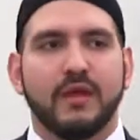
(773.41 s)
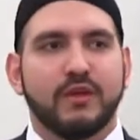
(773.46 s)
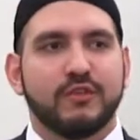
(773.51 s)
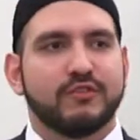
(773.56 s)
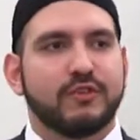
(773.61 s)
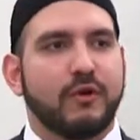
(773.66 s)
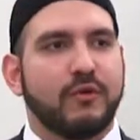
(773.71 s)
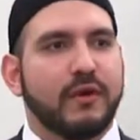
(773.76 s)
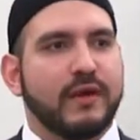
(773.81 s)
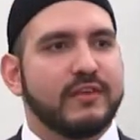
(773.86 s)

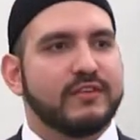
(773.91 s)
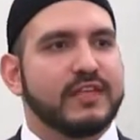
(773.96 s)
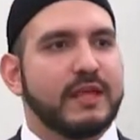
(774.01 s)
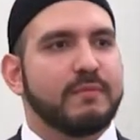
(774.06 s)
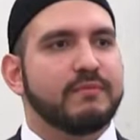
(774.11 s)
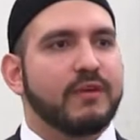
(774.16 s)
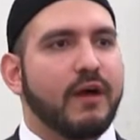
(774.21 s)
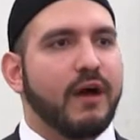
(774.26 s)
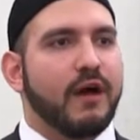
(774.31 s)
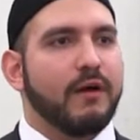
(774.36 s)
So it
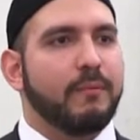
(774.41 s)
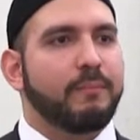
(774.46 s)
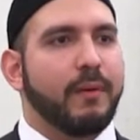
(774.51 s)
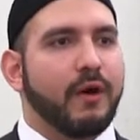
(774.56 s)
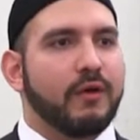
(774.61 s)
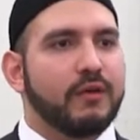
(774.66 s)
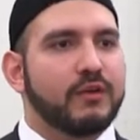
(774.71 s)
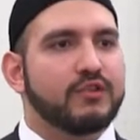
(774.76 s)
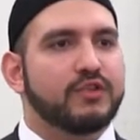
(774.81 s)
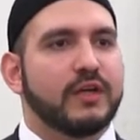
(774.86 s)
seems our
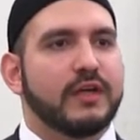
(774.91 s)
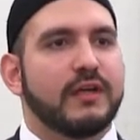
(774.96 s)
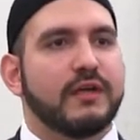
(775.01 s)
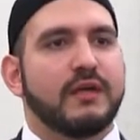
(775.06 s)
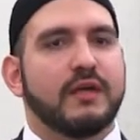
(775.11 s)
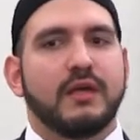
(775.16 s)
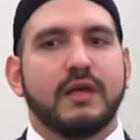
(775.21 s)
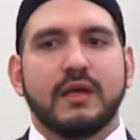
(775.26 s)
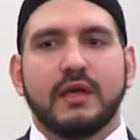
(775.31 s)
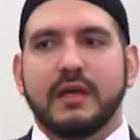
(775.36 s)

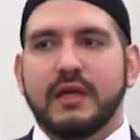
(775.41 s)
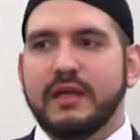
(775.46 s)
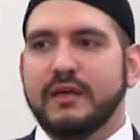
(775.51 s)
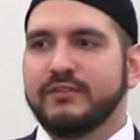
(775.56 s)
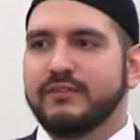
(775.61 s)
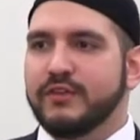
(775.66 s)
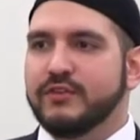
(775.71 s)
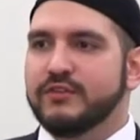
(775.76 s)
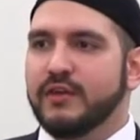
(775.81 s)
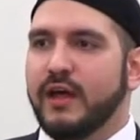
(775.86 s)
biology
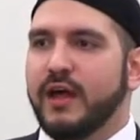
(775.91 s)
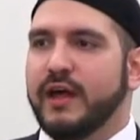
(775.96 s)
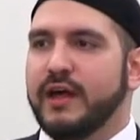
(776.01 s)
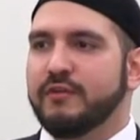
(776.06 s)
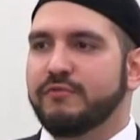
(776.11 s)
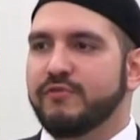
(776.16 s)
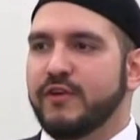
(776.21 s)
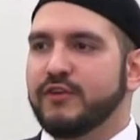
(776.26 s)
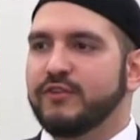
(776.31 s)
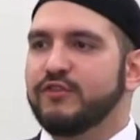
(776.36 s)
is
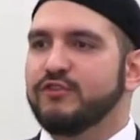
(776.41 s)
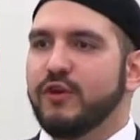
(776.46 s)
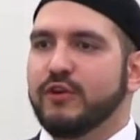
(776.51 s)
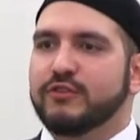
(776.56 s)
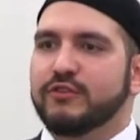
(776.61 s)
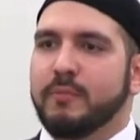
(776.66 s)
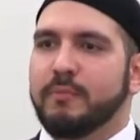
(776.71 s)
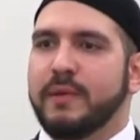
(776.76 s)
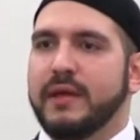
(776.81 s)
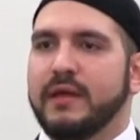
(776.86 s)
designed for us
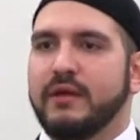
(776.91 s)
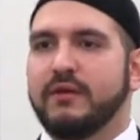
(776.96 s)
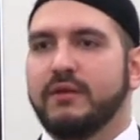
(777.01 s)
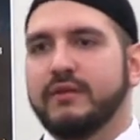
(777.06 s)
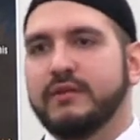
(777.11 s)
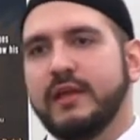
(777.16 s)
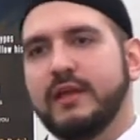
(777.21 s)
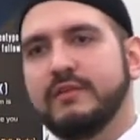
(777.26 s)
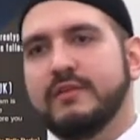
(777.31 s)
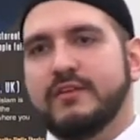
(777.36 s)
not to be
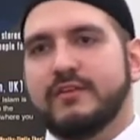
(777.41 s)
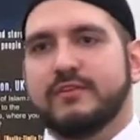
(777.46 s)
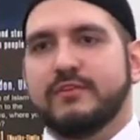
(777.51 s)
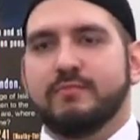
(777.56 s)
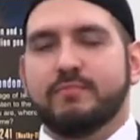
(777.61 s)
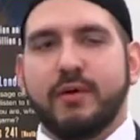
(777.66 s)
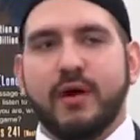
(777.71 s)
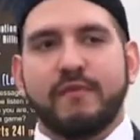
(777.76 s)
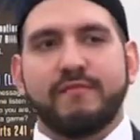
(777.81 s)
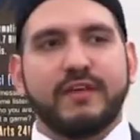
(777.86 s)
in this
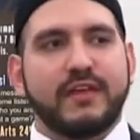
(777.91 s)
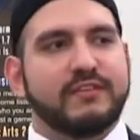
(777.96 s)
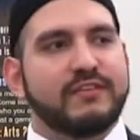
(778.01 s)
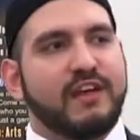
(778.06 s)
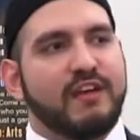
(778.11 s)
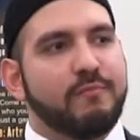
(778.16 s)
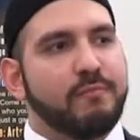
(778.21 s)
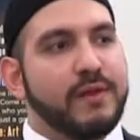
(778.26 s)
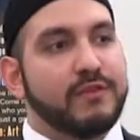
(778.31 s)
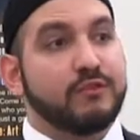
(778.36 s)
perfect
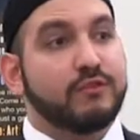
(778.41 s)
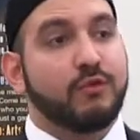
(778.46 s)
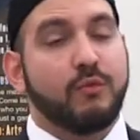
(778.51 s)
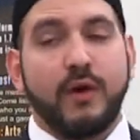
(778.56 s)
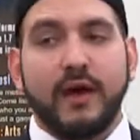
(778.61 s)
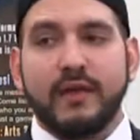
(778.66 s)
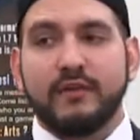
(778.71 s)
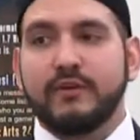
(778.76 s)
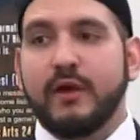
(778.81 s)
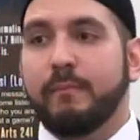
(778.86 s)
state of bliss.
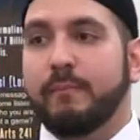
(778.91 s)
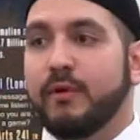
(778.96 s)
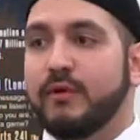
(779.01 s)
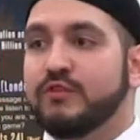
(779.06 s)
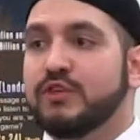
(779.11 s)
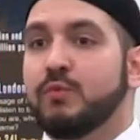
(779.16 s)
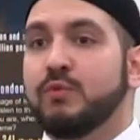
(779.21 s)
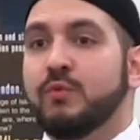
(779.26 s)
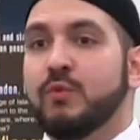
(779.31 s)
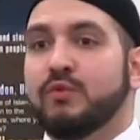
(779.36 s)
Otherwise, our
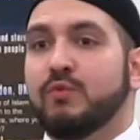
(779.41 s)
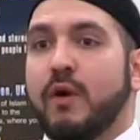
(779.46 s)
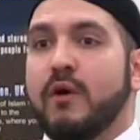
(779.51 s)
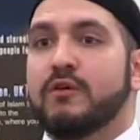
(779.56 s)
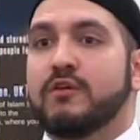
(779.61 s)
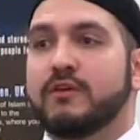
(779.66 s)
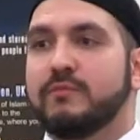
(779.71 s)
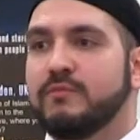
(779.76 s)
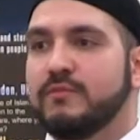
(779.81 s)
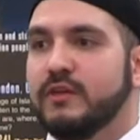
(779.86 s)
biology would
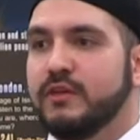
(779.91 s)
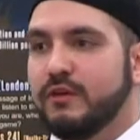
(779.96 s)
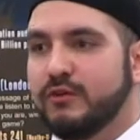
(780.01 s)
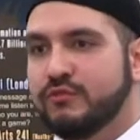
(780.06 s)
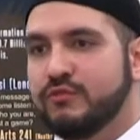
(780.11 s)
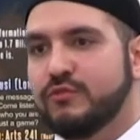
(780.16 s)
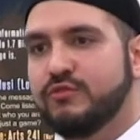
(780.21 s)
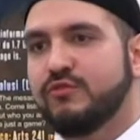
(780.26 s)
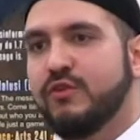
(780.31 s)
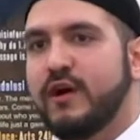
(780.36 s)
welcome
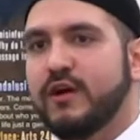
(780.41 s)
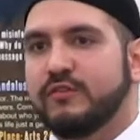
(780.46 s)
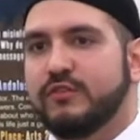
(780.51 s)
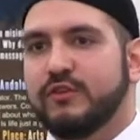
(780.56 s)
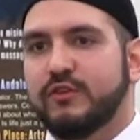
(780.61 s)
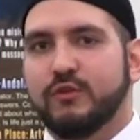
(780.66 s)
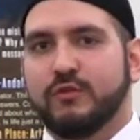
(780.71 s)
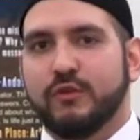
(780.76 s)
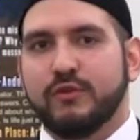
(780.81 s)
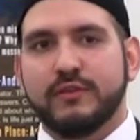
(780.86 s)
drugs,
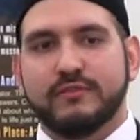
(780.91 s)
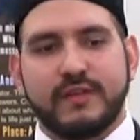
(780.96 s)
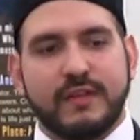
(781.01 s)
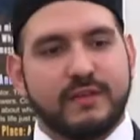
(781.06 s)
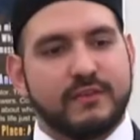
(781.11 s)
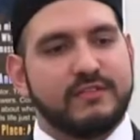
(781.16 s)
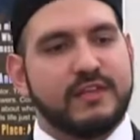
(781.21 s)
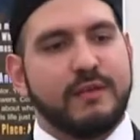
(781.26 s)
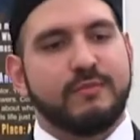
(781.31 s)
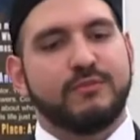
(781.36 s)
and you'd only take
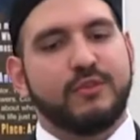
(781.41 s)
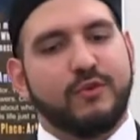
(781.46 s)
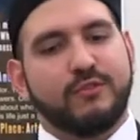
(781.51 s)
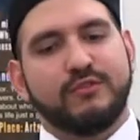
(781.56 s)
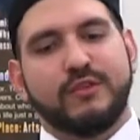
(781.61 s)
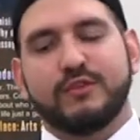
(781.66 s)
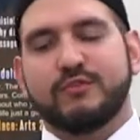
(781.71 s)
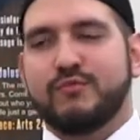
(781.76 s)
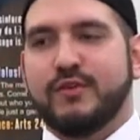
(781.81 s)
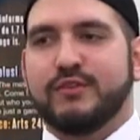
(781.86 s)
the same
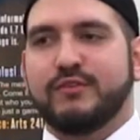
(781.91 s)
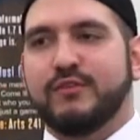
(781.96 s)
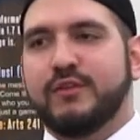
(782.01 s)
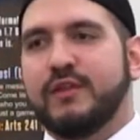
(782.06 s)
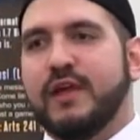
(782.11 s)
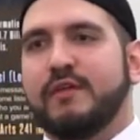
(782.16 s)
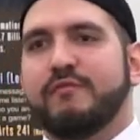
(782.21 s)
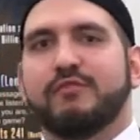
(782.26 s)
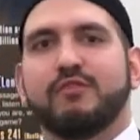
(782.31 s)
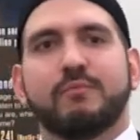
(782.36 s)
dosage for the rest of
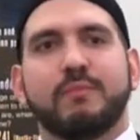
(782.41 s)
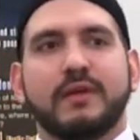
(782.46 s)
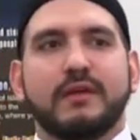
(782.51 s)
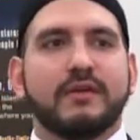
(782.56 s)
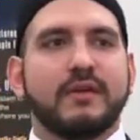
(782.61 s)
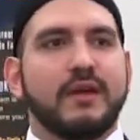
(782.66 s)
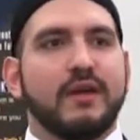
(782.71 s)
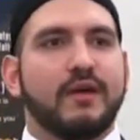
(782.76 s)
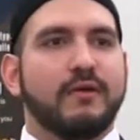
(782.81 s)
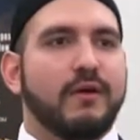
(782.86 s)
your life, and you'll
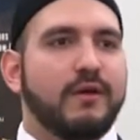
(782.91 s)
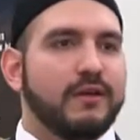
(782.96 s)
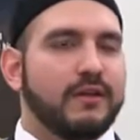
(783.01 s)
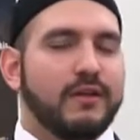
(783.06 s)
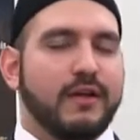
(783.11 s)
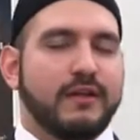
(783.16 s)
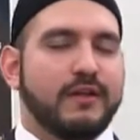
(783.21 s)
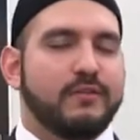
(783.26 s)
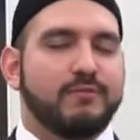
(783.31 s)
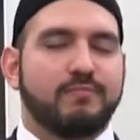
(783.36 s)
be
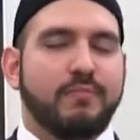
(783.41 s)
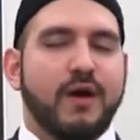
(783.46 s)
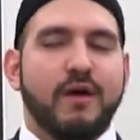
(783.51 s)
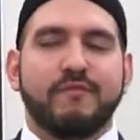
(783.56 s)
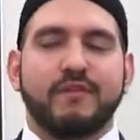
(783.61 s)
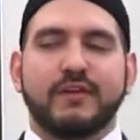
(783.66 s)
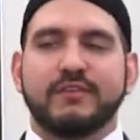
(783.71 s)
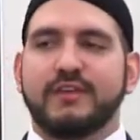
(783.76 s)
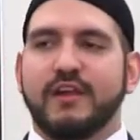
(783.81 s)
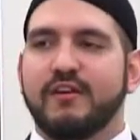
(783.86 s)
in this
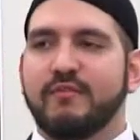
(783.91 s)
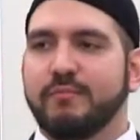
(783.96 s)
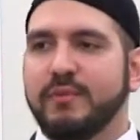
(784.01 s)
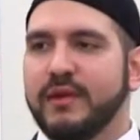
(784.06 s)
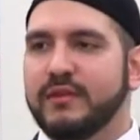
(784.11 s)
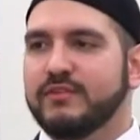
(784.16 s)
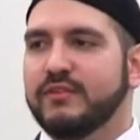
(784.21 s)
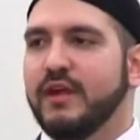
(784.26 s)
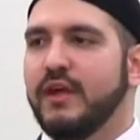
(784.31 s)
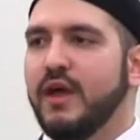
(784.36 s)
perfect state of
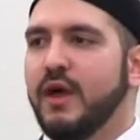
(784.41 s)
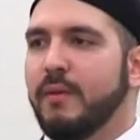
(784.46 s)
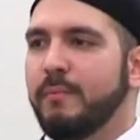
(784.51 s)
bliss.